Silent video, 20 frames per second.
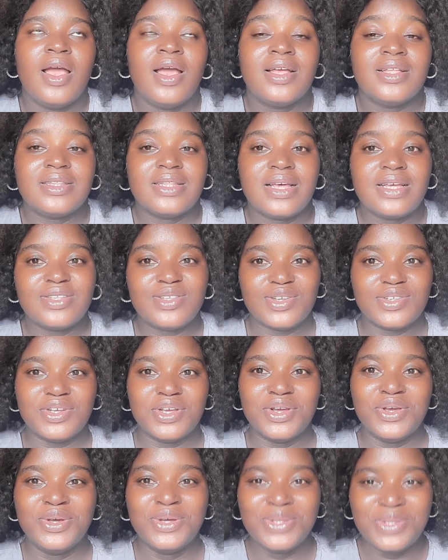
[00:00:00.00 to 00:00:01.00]
That's such
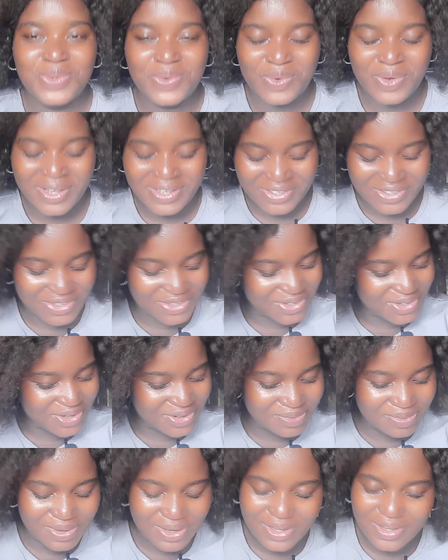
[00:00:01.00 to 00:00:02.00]
a good
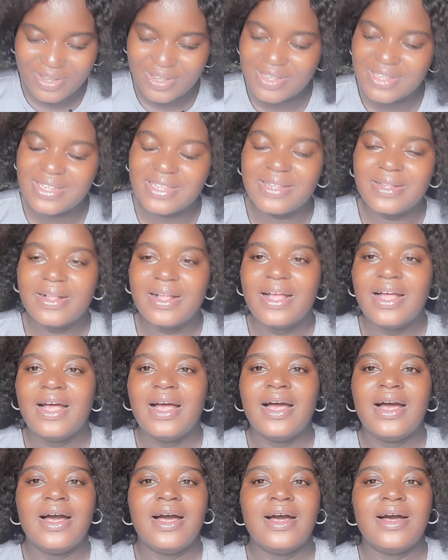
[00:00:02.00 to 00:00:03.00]
question, because
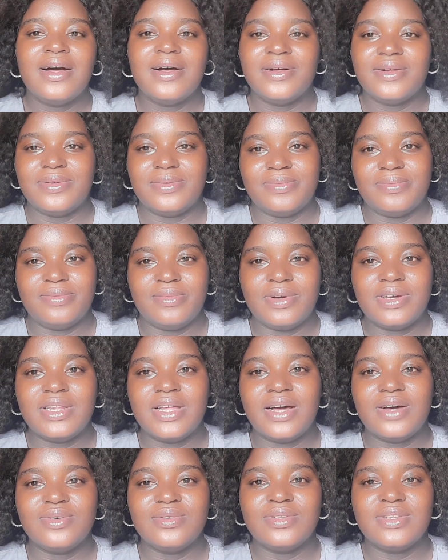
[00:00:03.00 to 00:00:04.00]

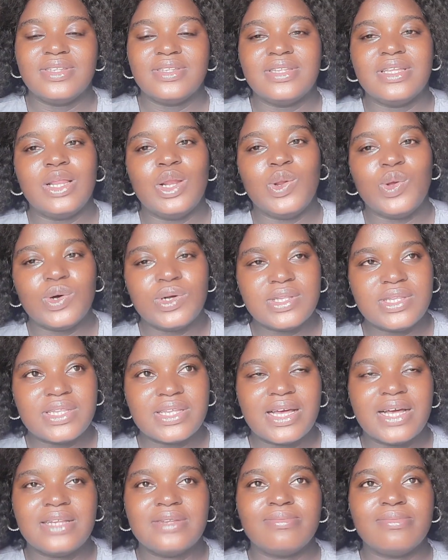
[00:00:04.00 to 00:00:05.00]
motherhood is a lot
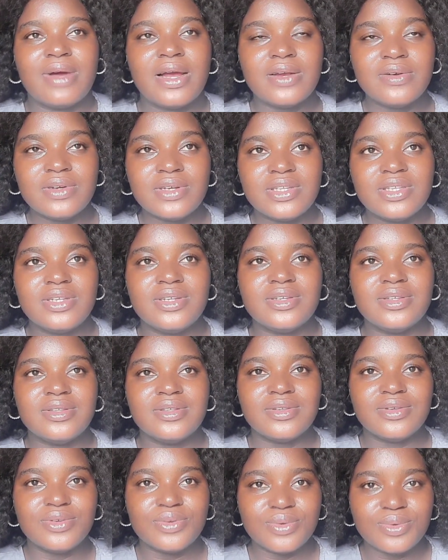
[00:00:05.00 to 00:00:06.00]
and marriage
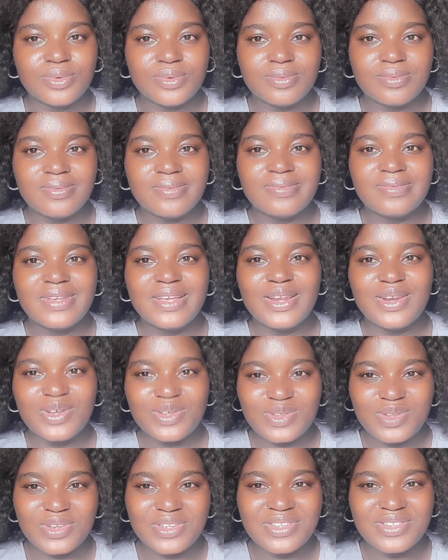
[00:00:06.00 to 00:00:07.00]
is, a
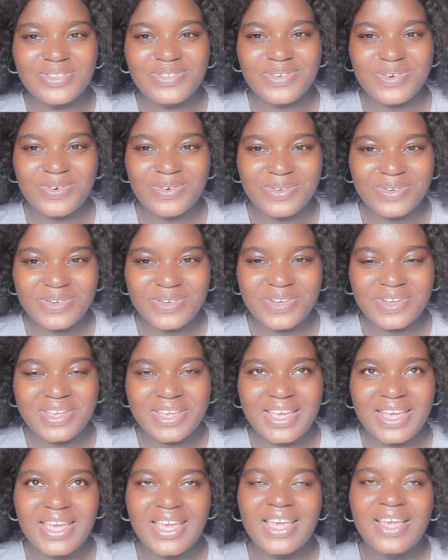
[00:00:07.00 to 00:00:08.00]
lot on its own.
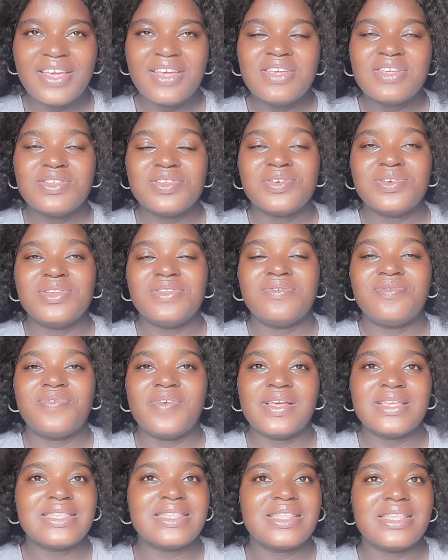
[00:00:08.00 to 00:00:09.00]
Okay, so the
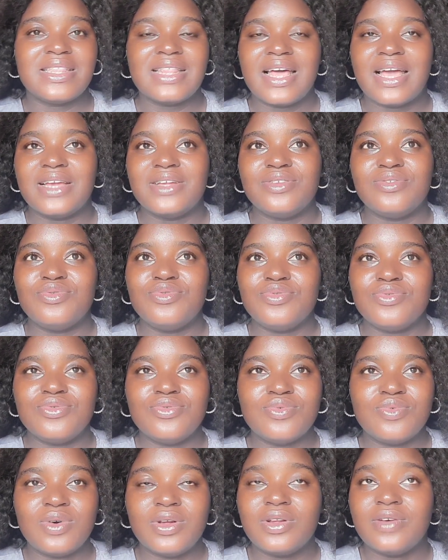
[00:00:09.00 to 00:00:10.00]
first thing I
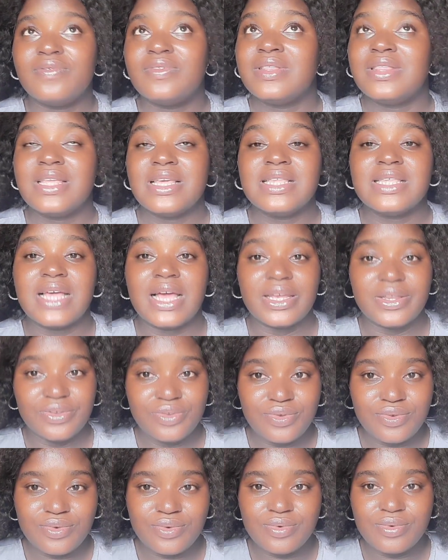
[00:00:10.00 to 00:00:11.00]
do, one of the things I
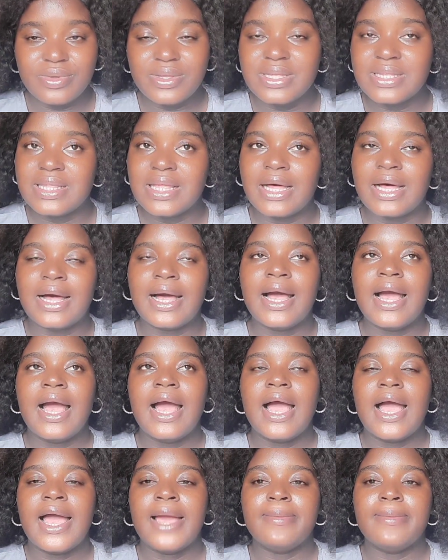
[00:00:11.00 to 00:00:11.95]
do, is that I